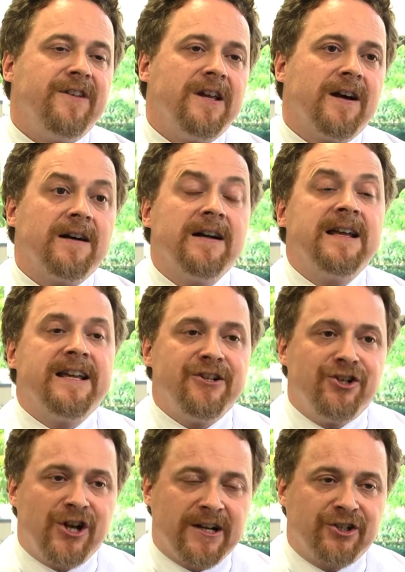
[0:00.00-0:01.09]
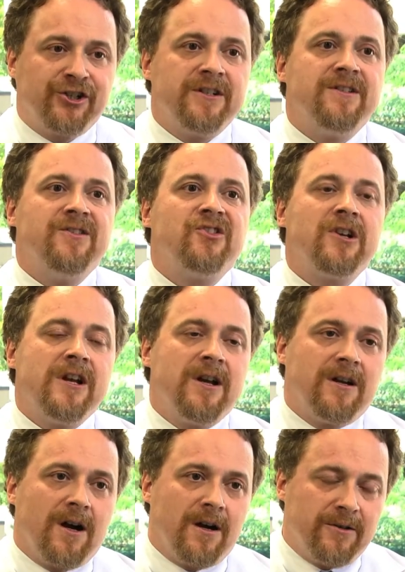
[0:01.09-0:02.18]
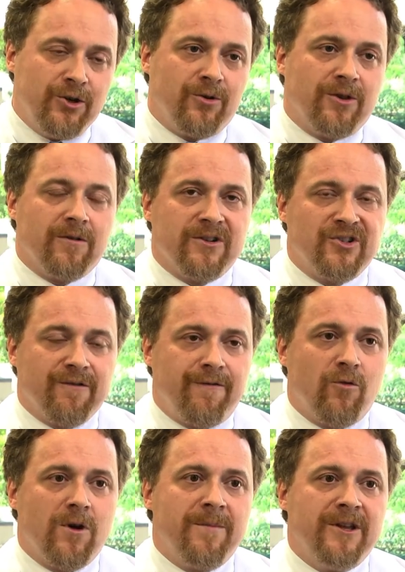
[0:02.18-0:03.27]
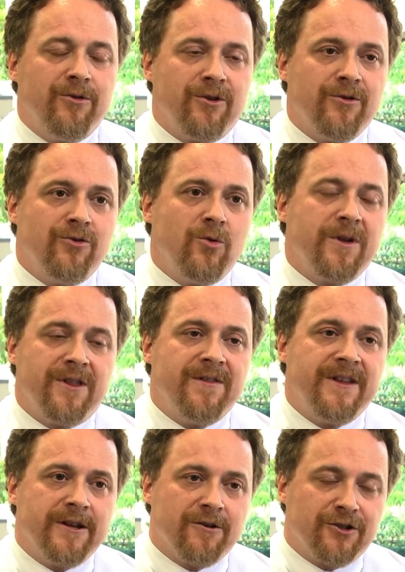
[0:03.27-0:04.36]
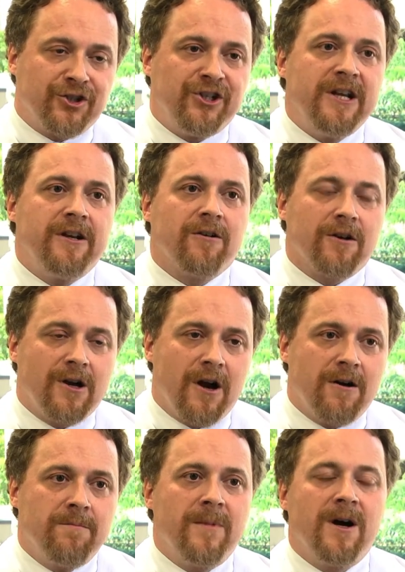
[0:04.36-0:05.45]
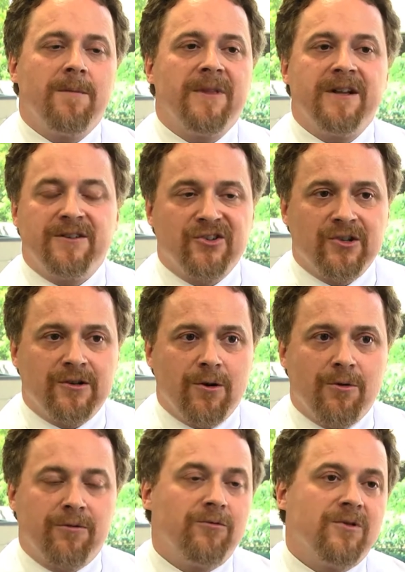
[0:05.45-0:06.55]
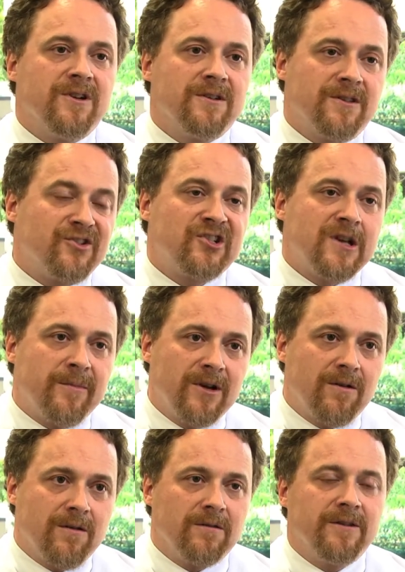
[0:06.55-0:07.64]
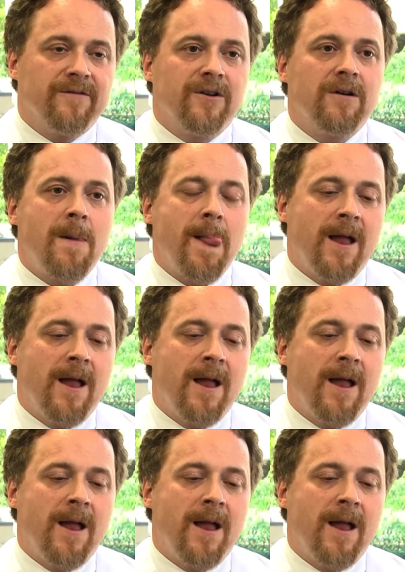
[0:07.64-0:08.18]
via injections. You, there is a form that you can do within the inner cheek or gum um, that doesn't go through the, the stomach or the liver.